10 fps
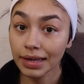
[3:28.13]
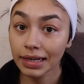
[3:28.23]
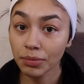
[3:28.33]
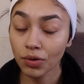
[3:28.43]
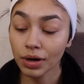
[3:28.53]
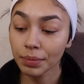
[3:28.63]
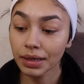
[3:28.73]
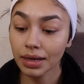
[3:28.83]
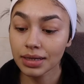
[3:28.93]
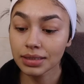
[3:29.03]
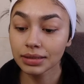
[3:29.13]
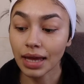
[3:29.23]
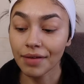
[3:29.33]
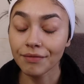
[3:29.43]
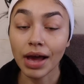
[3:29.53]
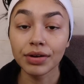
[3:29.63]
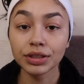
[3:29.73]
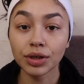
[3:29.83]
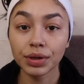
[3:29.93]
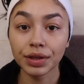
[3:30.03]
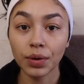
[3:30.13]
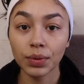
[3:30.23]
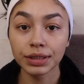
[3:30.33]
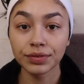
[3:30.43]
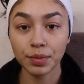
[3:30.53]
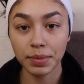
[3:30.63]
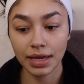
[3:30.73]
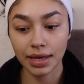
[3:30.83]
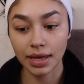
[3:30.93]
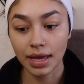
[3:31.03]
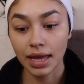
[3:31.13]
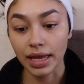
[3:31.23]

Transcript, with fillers: anymore because I found a toner that worked for me